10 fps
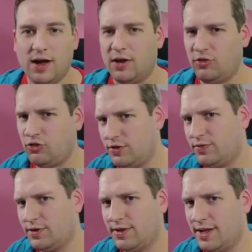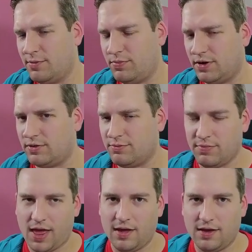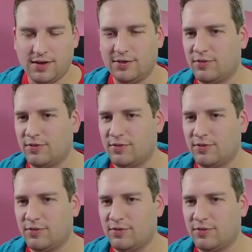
I should have done that, but it